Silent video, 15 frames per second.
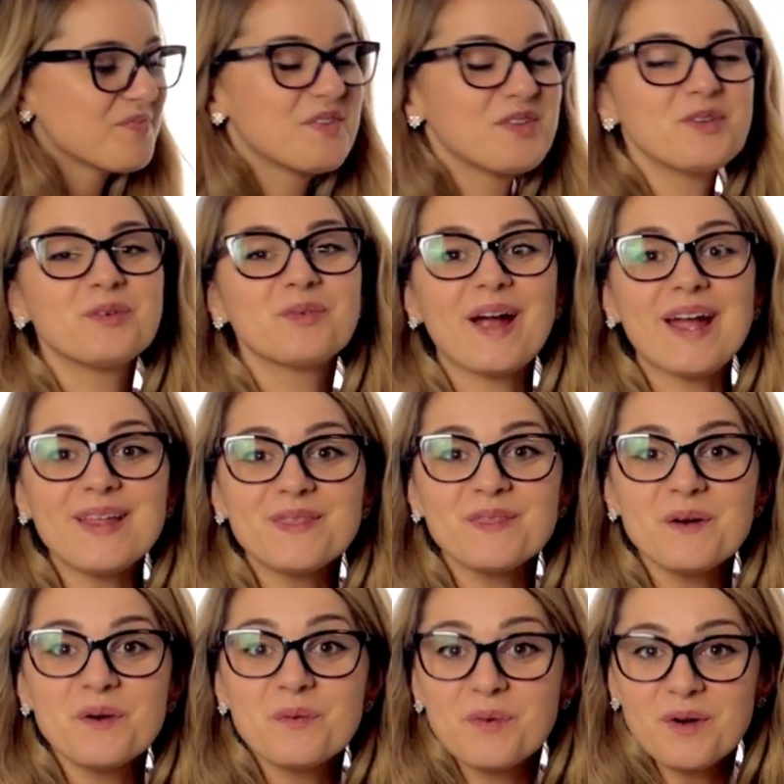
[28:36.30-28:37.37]
You write
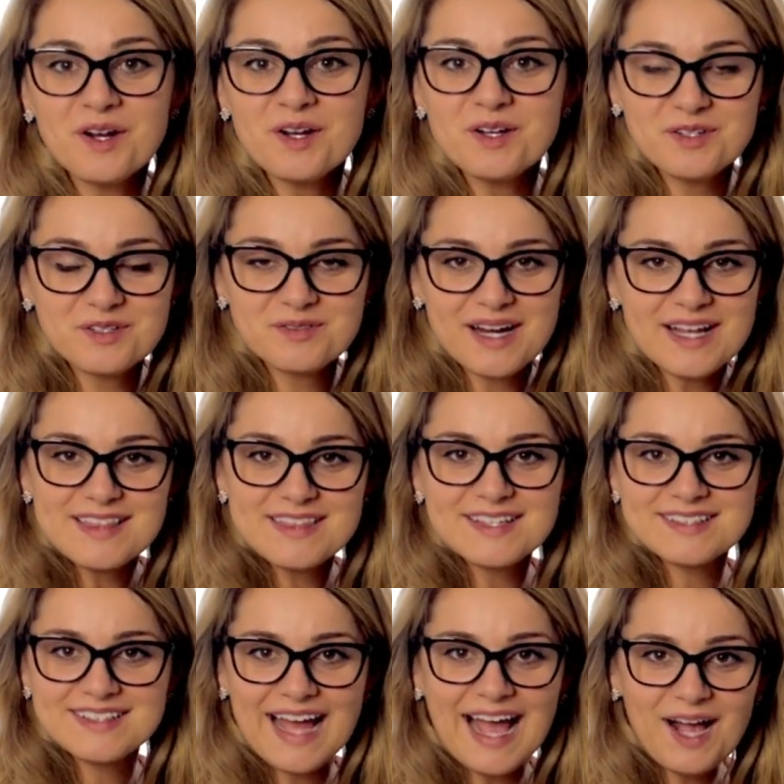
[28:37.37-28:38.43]
the word, you write the
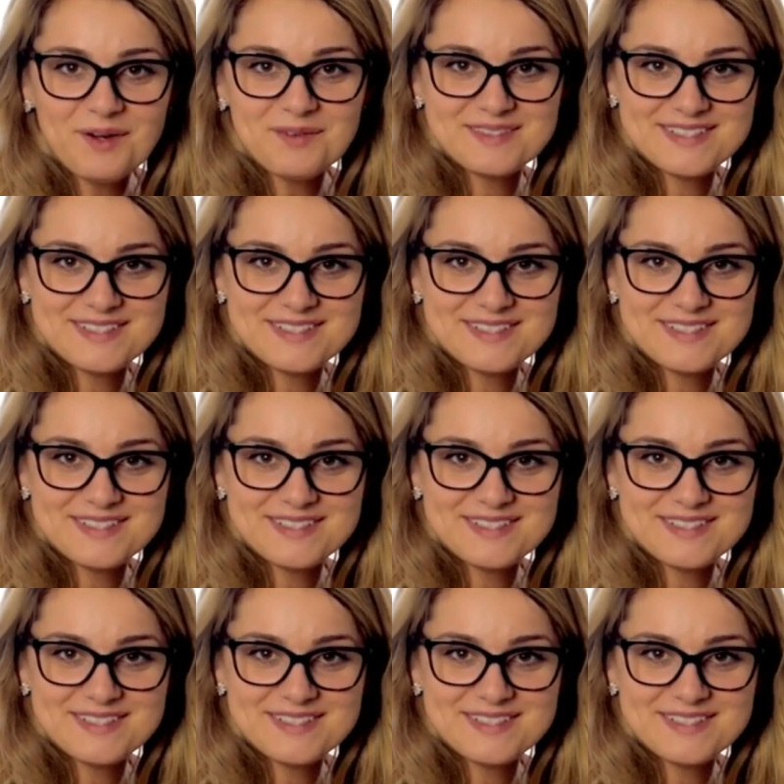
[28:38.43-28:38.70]
noun